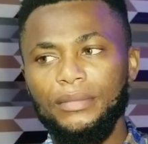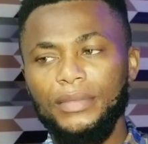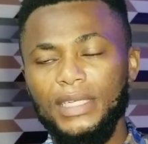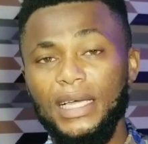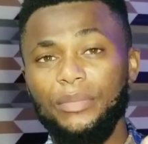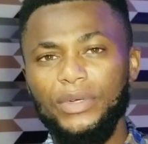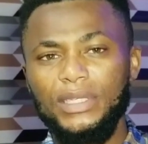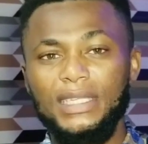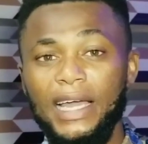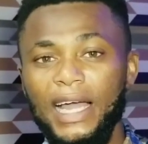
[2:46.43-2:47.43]
example is
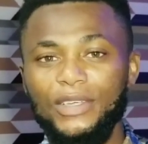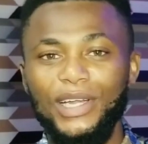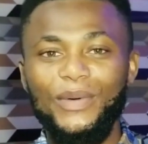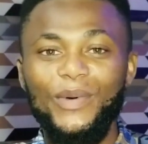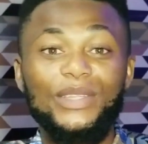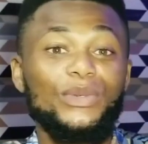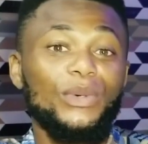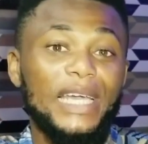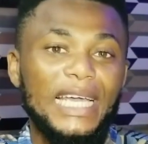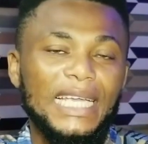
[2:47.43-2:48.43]
this. I actually went to
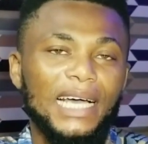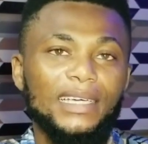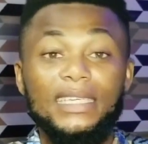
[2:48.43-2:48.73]
Kenya,